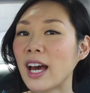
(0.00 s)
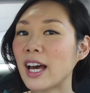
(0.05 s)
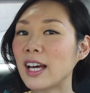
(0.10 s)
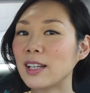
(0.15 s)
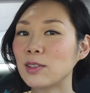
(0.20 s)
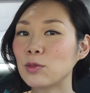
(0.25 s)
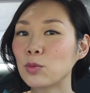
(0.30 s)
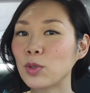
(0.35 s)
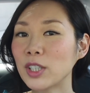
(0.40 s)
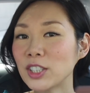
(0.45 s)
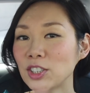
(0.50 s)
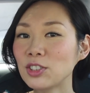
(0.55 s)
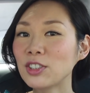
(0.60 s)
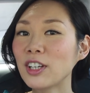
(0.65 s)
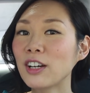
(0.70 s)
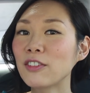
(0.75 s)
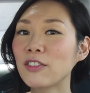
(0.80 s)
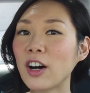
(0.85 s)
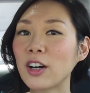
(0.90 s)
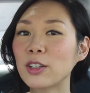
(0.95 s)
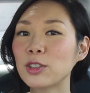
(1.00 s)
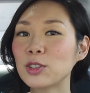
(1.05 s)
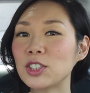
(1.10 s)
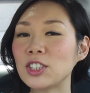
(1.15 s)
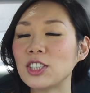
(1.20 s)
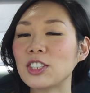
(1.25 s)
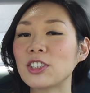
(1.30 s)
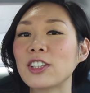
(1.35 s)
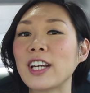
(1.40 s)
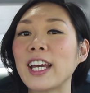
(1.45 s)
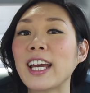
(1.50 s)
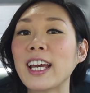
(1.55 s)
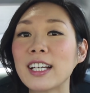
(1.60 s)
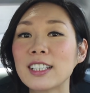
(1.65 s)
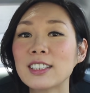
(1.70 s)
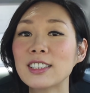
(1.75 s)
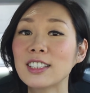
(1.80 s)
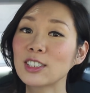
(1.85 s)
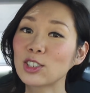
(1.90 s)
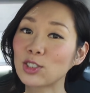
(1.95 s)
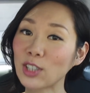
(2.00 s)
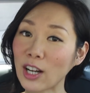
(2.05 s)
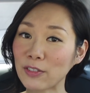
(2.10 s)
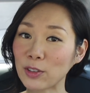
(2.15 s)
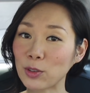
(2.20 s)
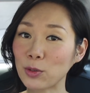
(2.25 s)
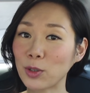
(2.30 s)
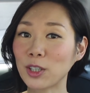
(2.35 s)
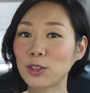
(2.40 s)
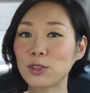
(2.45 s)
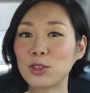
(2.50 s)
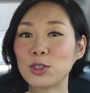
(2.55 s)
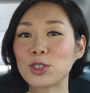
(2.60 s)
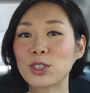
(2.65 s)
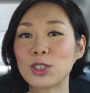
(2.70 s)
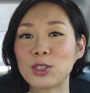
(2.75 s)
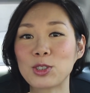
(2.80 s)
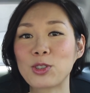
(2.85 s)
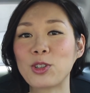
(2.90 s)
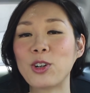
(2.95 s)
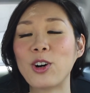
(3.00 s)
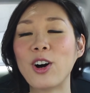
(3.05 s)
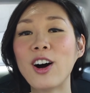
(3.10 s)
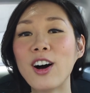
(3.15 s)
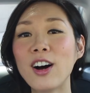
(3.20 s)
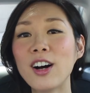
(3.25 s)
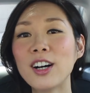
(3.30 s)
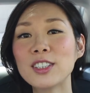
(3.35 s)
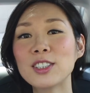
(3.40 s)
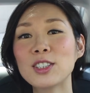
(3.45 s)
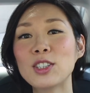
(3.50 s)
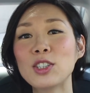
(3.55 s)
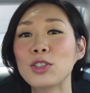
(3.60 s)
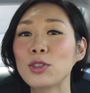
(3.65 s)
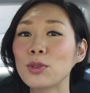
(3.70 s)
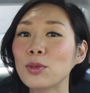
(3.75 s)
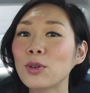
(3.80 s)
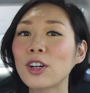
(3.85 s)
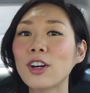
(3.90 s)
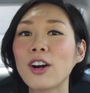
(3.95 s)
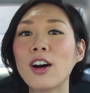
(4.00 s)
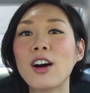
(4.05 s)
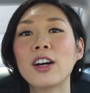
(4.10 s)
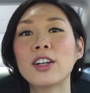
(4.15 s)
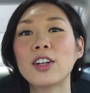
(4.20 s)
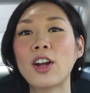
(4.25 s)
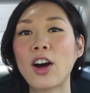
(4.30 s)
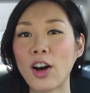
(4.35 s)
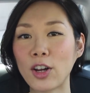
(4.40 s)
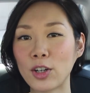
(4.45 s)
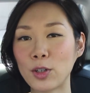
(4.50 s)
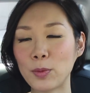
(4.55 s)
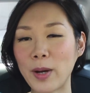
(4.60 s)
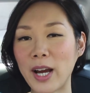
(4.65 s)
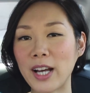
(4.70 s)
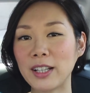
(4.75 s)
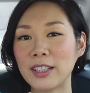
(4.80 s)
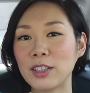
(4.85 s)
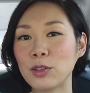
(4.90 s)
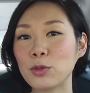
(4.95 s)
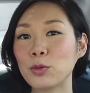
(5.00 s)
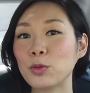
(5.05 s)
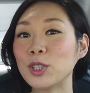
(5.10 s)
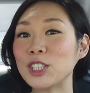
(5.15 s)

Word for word: And once you have auto steer and traffic aware cruise control on, you are on Autopilot,